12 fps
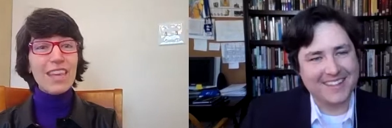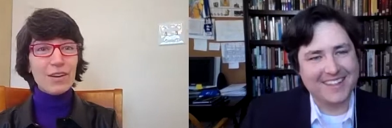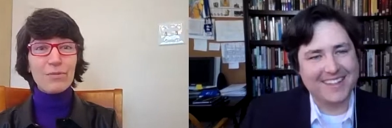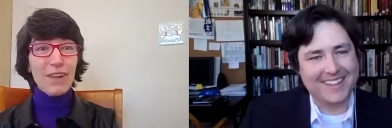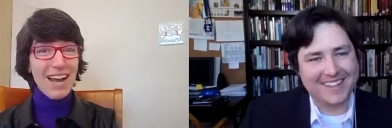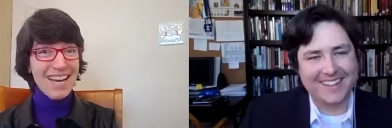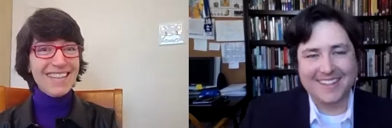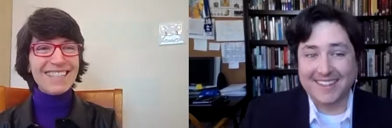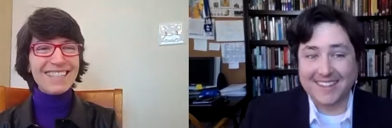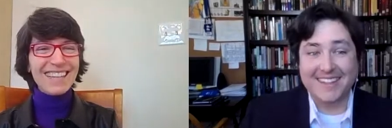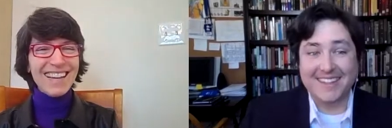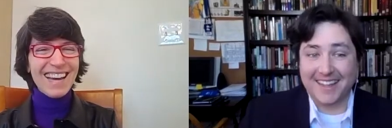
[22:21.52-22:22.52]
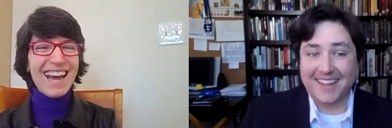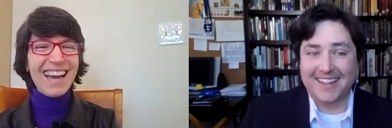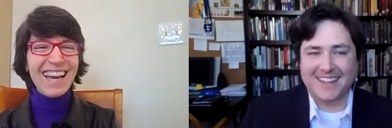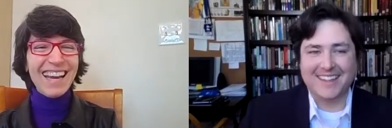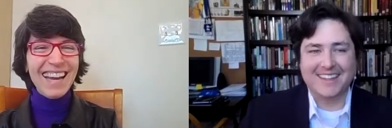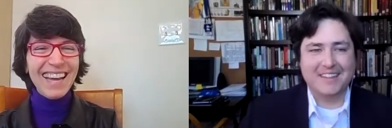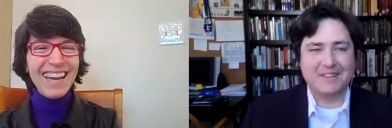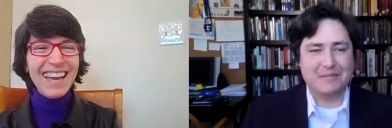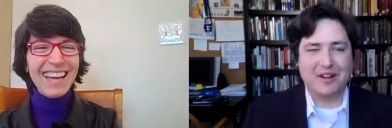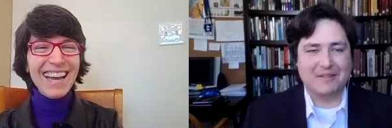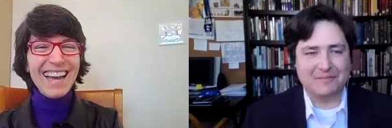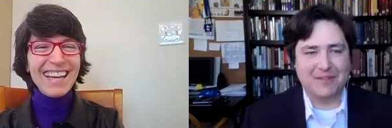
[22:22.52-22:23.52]
Speaker 1: they're right. yeah.
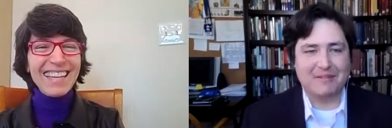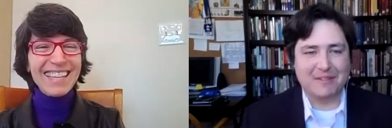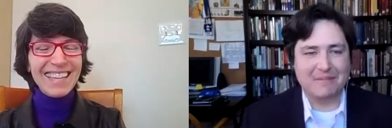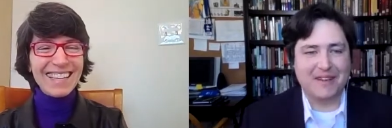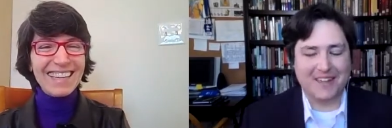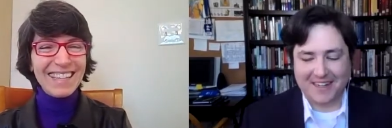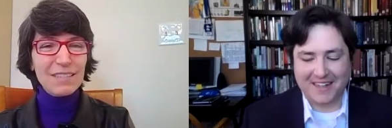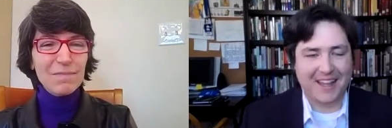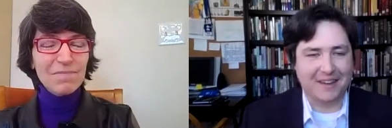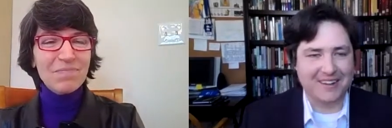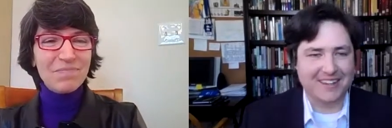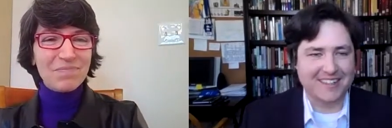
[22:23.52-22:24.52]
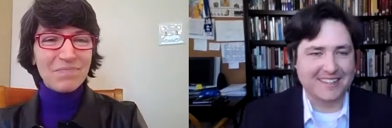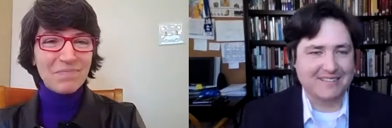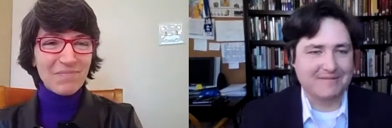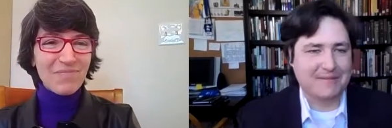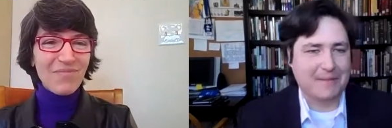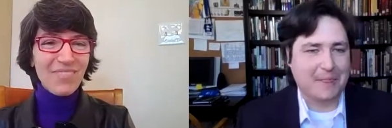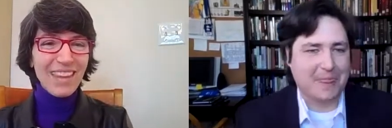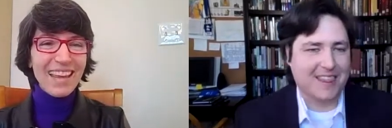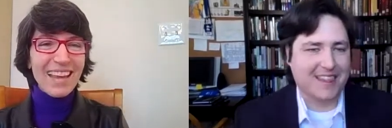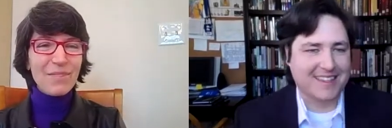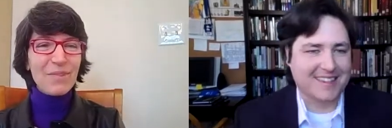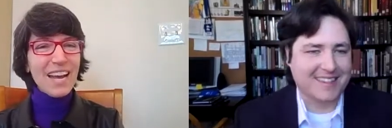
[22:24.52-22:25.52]
Speaker 2: Probably made it a lot worse.
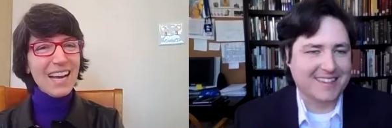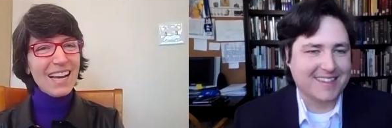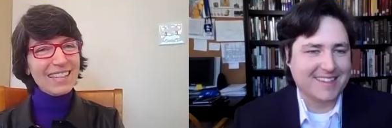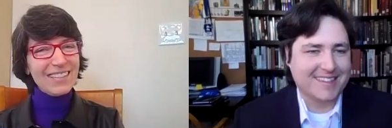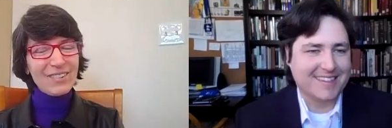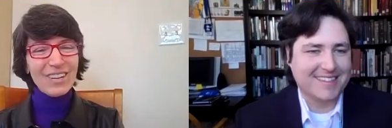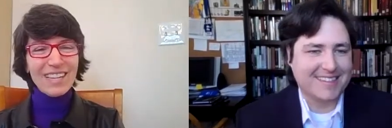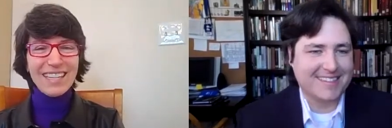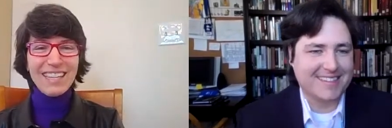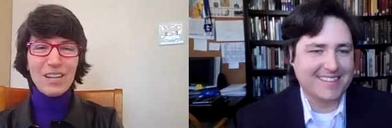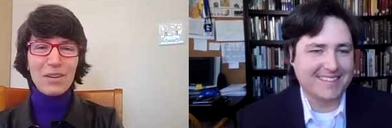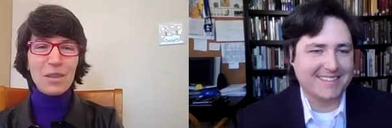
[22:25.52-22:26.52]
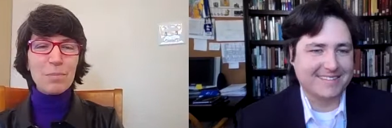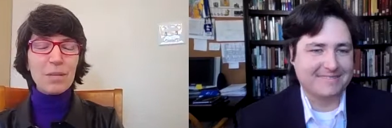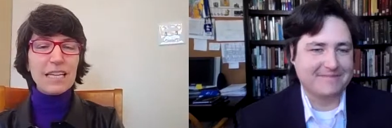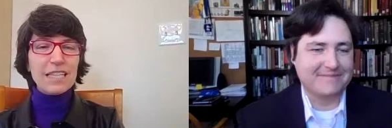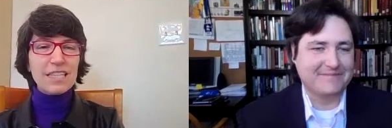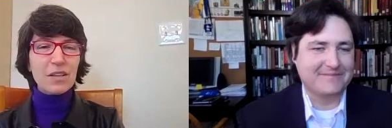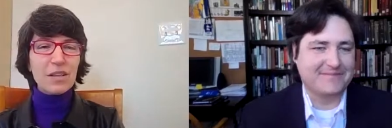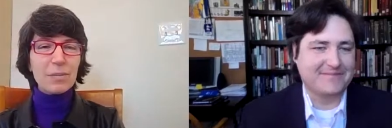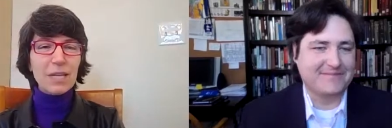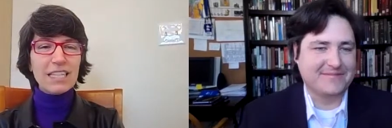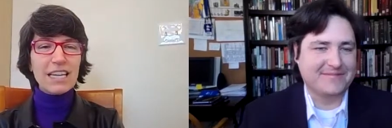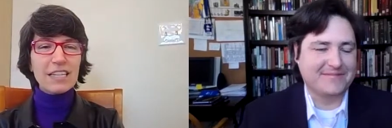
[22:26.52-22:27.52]
Speaker 1: well, or you know, the play. So the
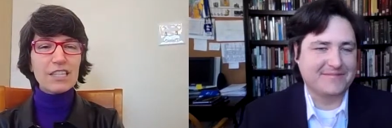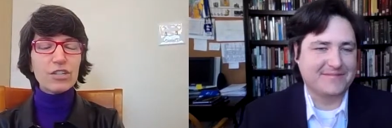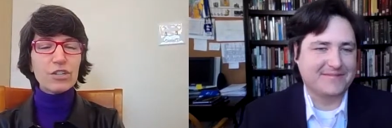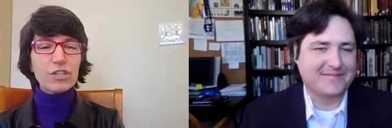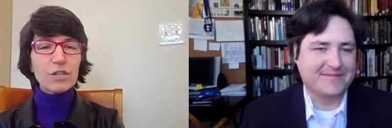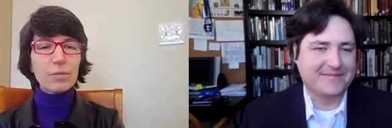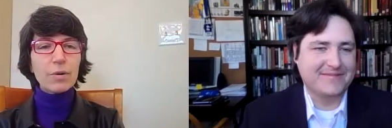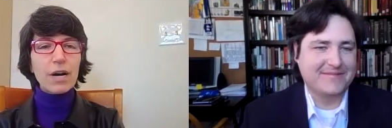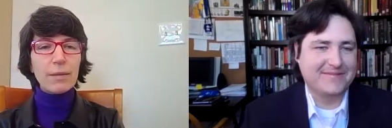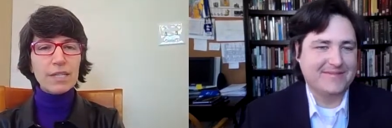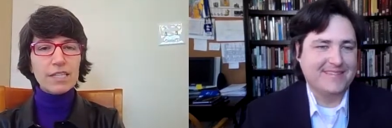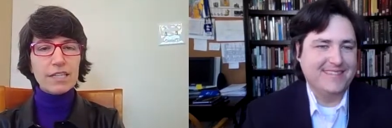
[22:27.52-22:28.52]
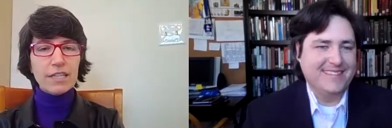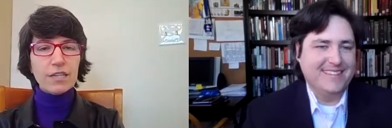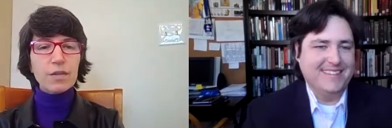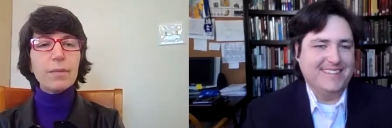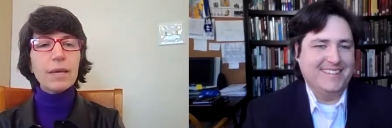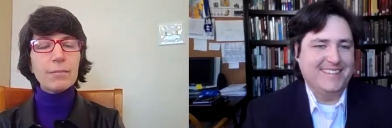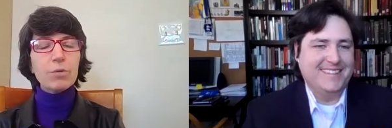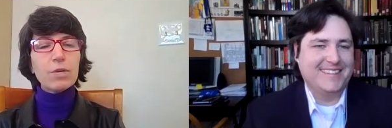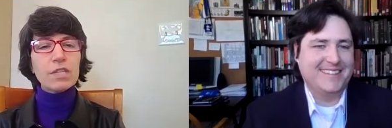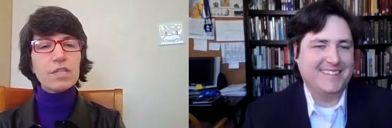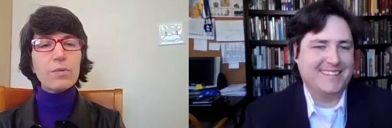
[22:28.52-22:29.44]
Playtex nurser promised that the baby wouldn't